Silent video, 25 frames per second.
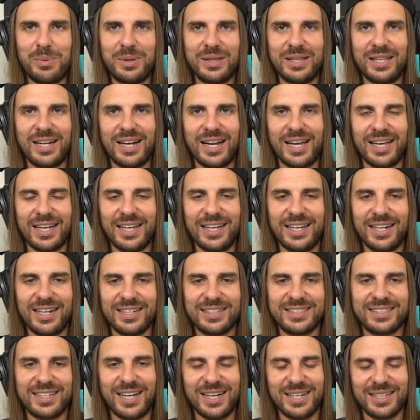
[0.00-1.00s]
and then I get a
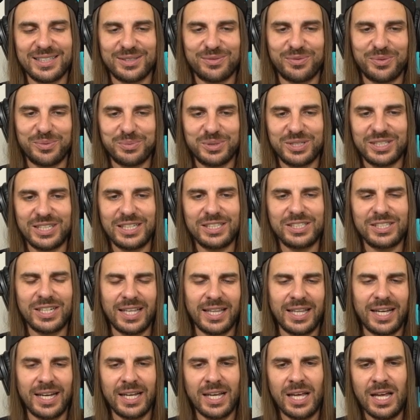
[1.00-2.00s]
text from CJ
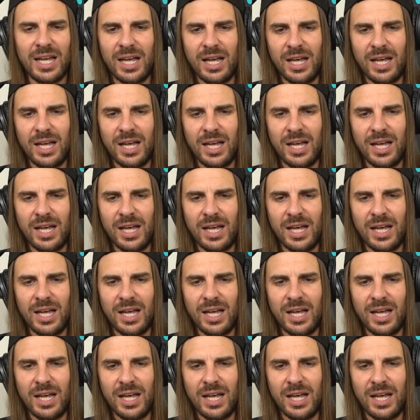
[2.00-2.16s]
like,